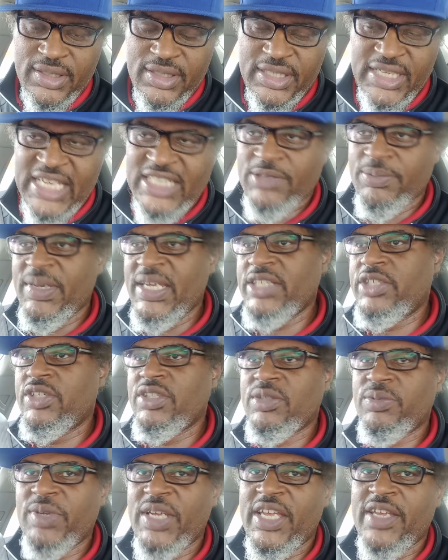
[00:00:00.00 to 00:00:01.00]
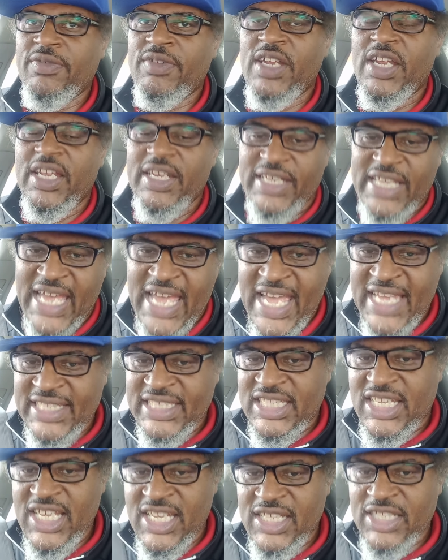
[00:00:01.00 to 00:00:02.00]
That's Matrix, babe.
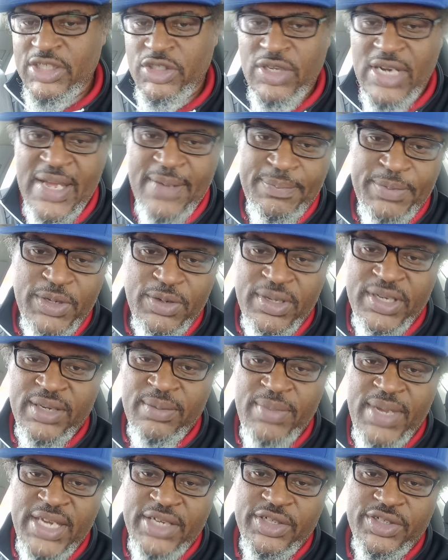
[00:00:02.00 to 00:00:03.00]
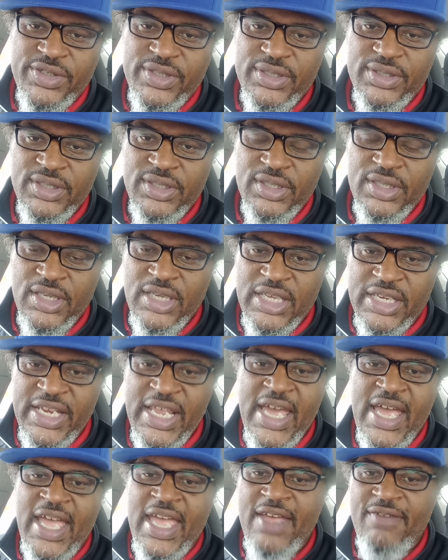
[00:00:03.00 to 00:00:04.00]
That's going to trap you in the Matrix,
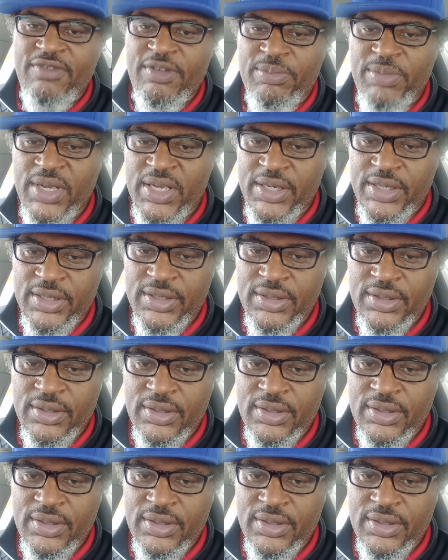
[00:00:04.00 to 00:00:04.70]
not having money.